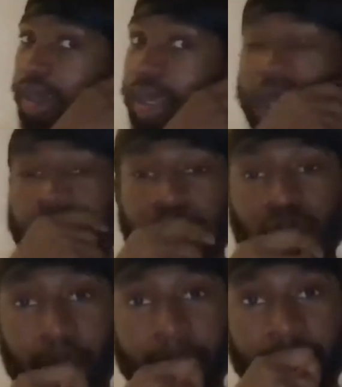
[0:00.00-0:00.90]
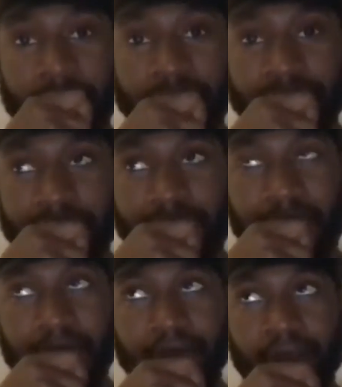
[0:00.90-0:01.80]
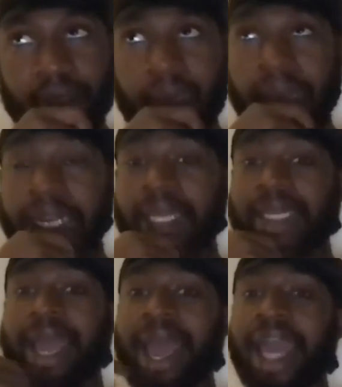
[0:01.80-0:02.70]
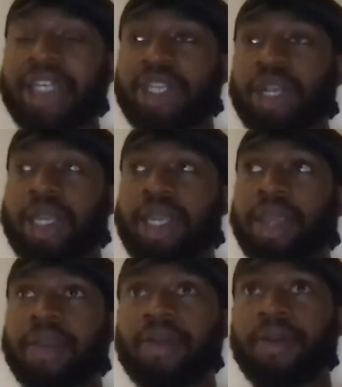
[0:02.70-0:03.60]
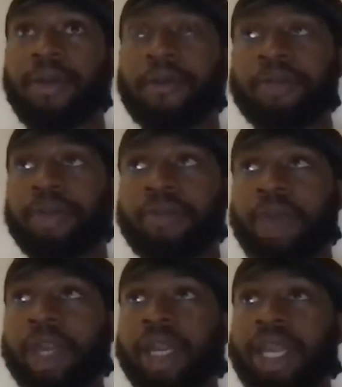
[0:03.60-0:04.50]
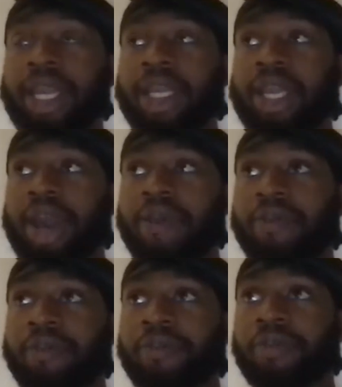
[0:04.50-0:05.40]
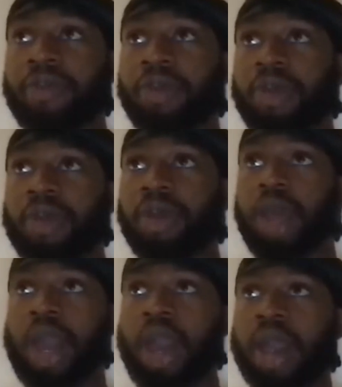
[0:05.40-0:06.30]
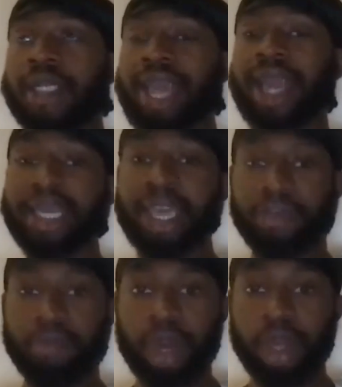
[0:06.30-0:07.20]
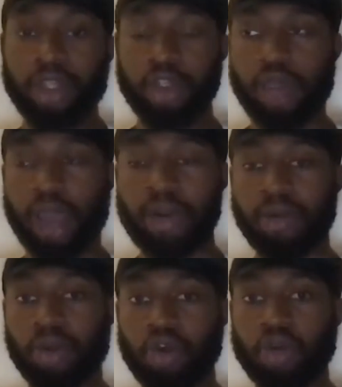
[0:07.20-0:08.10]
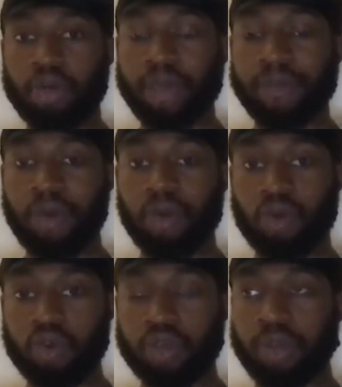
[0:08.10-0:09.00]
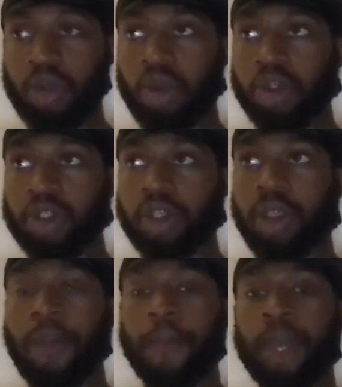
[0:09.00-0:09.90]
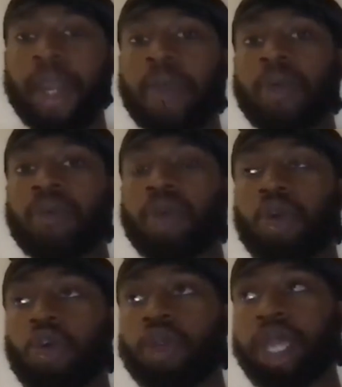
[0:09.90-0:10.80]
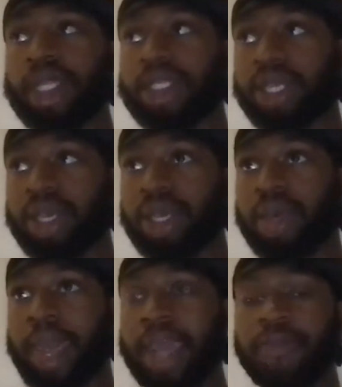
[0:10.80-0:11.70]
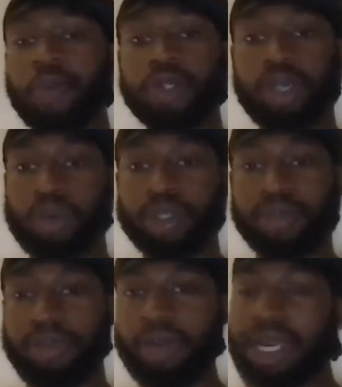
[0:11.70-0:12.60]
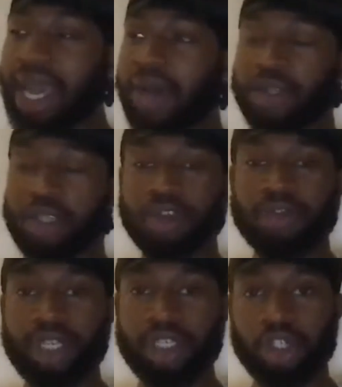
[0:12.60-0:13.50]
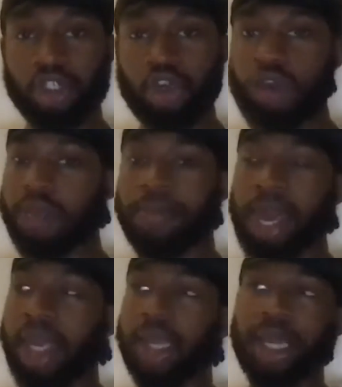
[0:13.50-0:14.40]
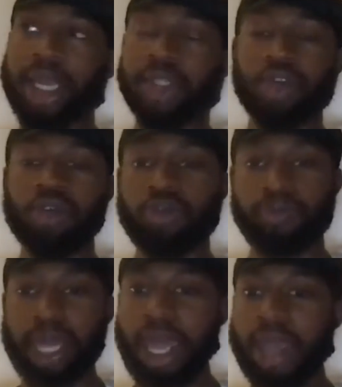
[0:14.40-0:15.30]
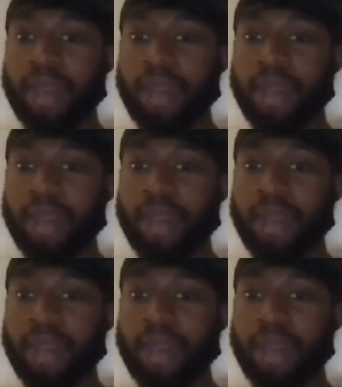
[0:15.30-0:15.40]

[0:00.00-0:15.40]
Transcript: and I'd be rapping into that. And then that actually, funnily enough, that gave birth to how I record my vocals because when I would record into the headphones, it wasn't very loud because obviously it's a shocking mic. Like it's not for that